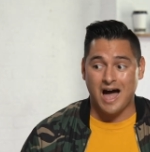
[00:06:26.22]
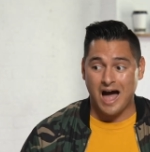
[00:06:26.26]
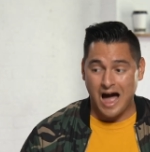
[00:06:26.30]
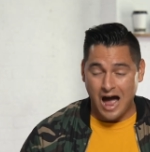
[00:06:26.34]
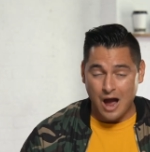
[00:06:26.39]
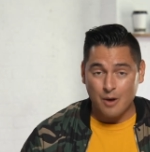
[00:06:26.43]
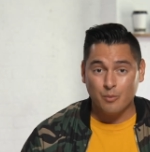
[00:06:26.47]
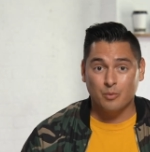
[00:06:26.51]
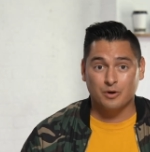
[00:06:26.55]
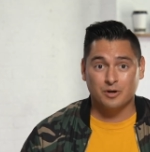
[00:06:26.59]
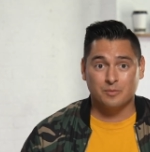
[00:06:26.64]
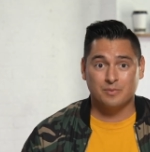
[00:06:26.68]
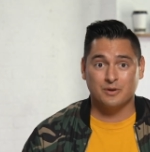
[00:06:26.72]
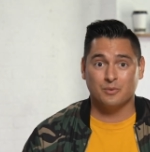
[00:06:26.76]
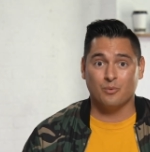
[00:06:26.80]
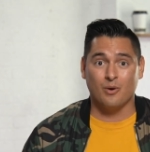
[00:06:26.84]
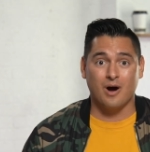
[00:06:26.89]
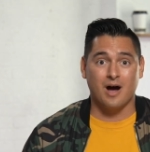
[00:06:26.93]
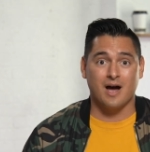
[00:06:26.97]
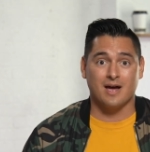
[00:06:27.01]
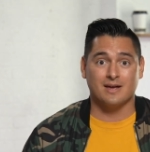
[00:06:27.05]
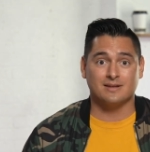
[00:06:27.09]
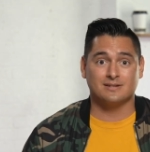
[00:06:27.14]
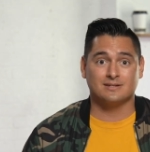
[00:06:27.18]
I want to be
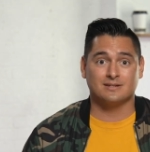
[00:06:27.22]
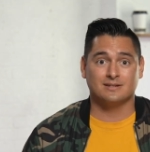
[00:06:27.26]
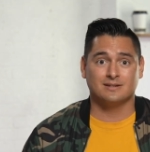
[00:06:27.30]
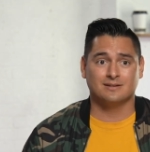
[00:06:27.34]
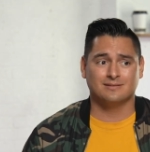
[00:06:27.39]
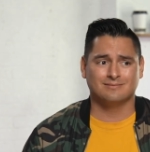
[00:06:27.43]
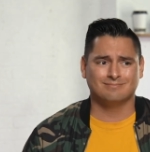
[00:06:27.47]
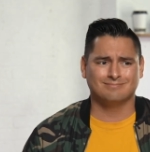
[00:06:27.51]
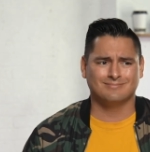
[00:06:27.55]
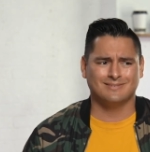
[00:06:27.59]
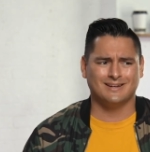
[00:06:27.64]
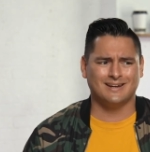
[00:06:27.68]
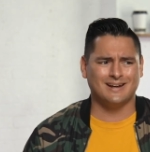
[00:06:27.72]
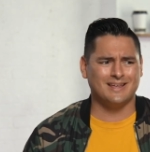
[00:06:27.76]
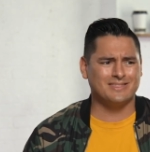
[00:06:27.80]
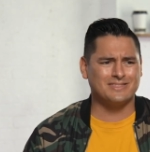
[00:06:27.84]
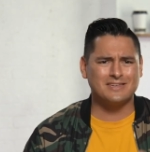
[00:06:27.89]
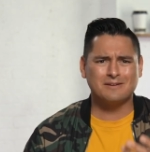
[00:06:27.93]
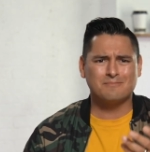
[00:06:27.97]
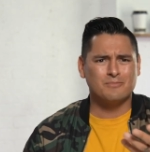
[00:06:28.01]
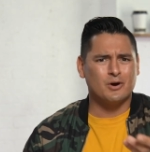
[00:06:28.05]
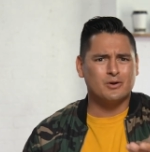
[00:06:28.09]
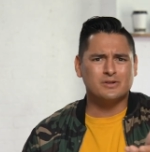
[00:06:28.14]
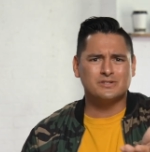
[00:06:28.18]
wise. And I
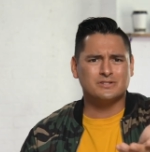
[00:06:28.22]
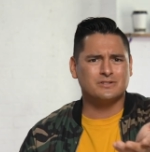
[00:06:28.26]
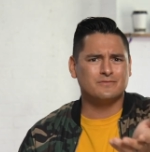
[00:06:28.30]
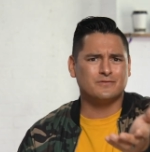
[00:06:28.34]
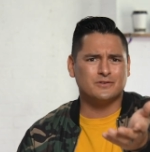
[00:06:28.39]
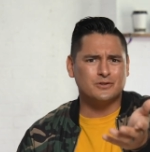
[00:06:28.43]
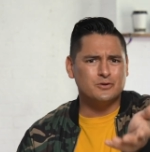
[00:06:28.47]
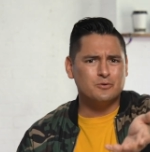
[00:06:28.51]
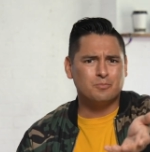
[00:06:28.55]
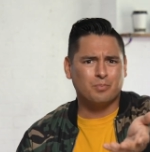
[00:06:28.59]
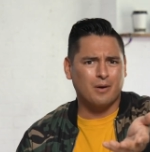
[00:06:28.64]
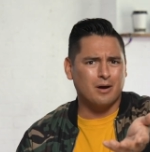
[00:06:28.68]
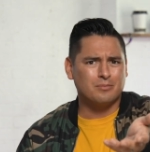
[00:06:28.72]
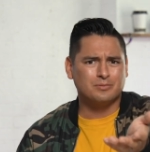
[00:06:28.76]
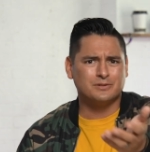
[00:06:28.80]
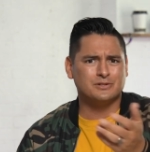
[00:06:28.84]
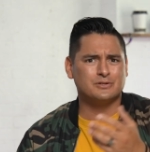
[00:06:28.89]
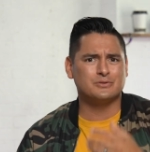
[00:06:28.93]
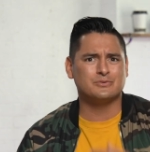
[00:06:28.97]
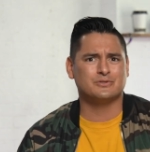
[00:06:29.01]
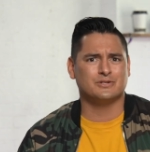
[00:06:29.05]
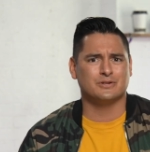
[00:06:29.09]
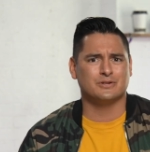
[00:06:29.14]
think most of you probably do